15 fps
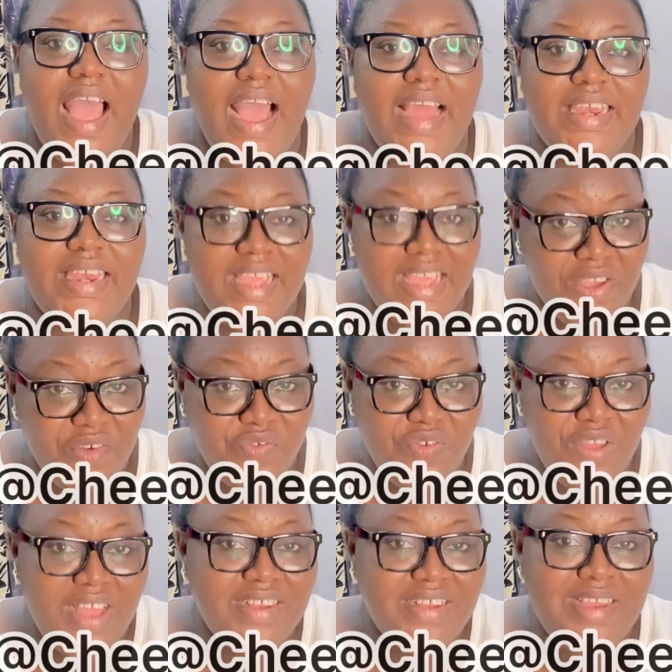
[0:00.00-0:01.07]
and if
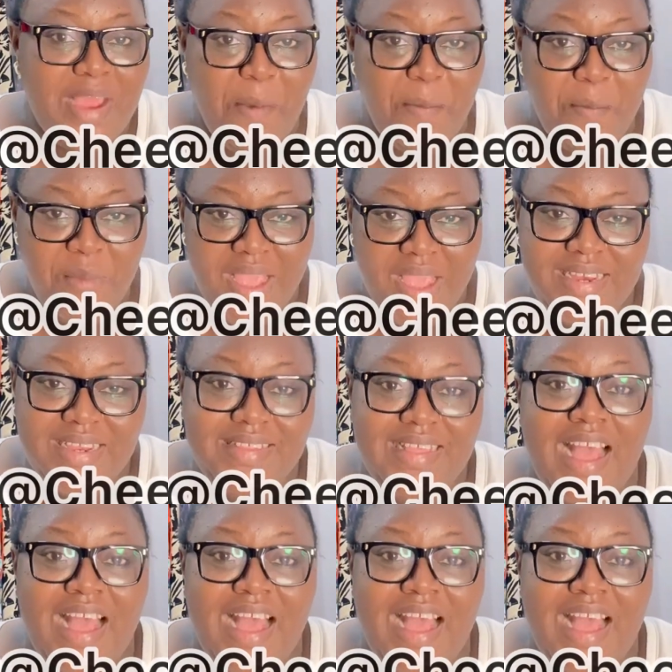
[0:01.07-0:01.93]
they made it,